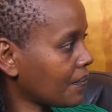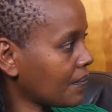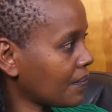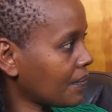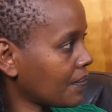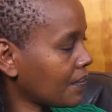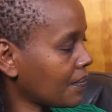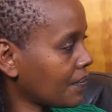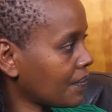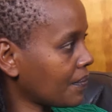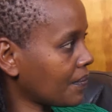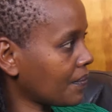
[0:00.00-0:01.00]

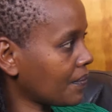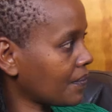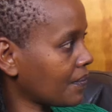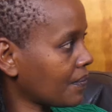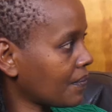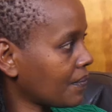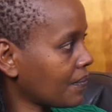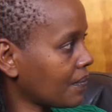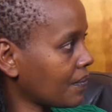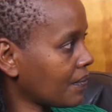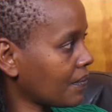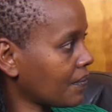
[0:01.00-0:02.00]

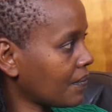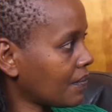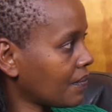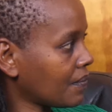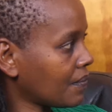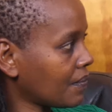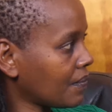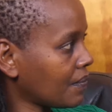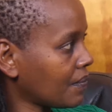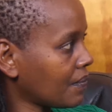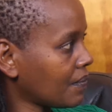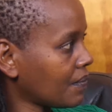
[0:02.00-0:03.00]

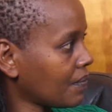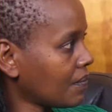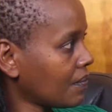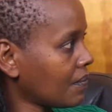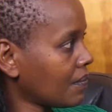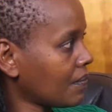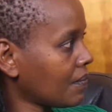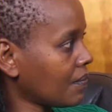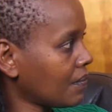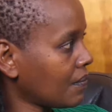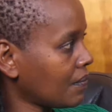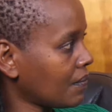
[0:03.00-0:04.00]

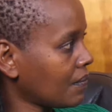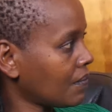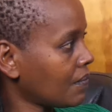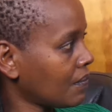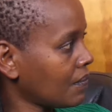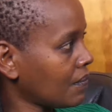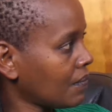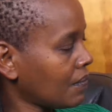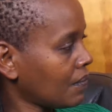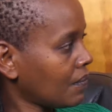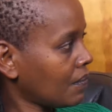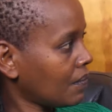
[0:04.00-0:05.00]

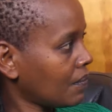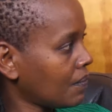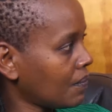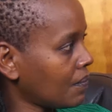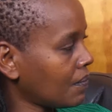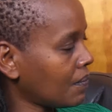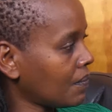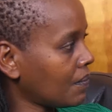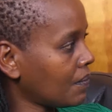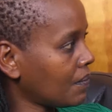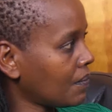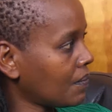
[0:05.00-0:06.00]

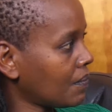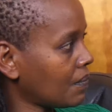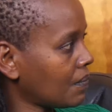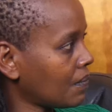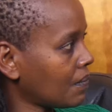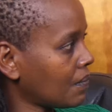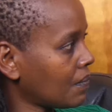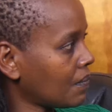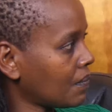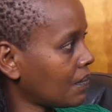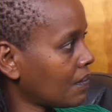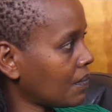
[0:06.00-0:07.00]

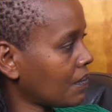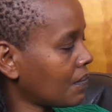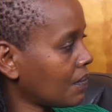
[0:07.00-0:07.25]
(not speaking)